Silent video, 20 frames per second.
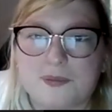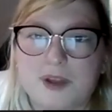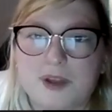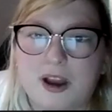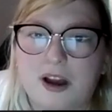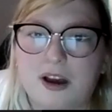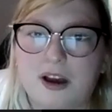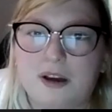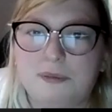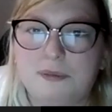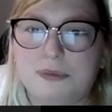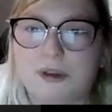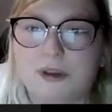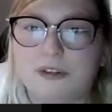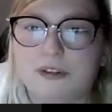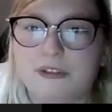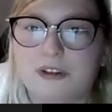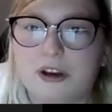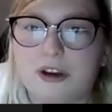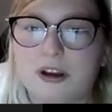
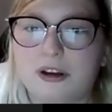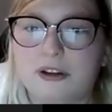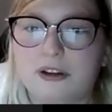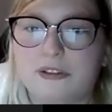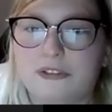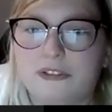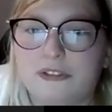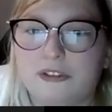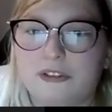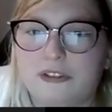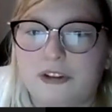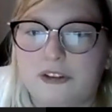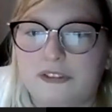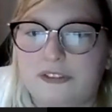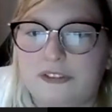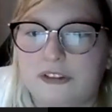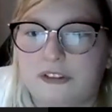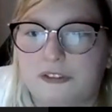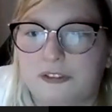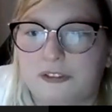There's not a
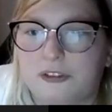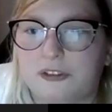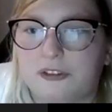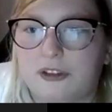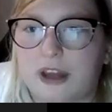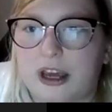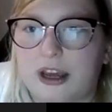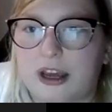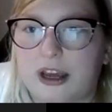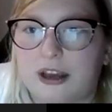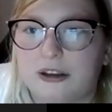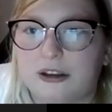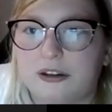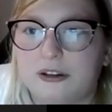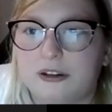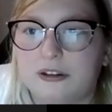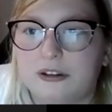statistic for that.